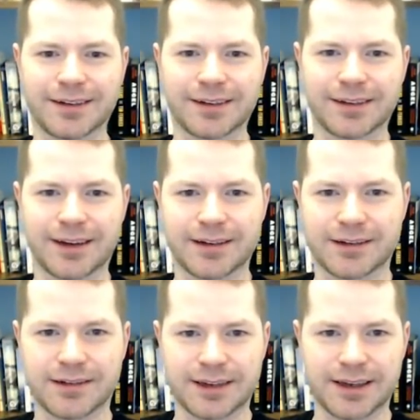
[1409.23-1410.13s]
Let's
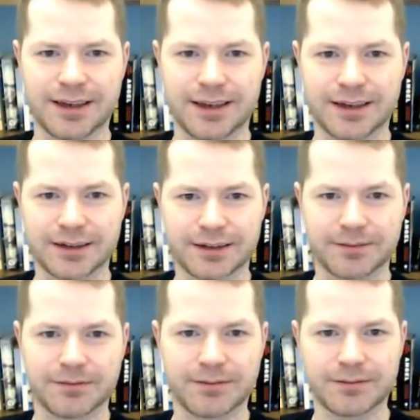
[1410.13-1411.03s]
see.
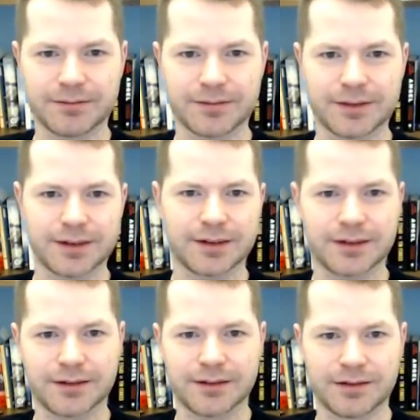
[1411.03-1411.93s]

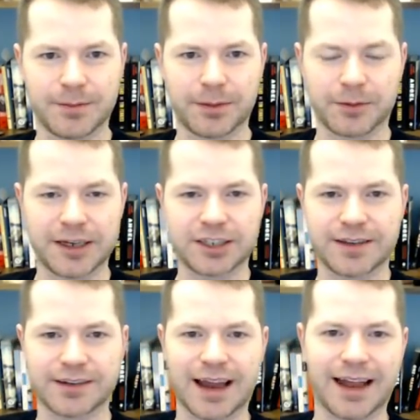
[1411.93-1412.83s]
Some people are mentioning
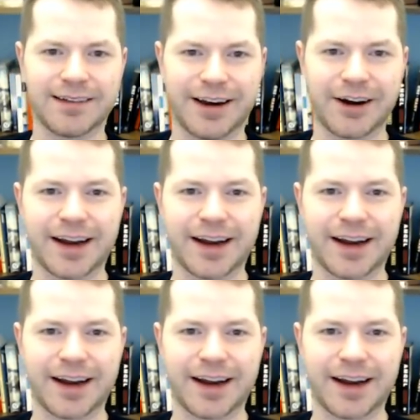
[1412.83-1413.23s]
this guy Derry,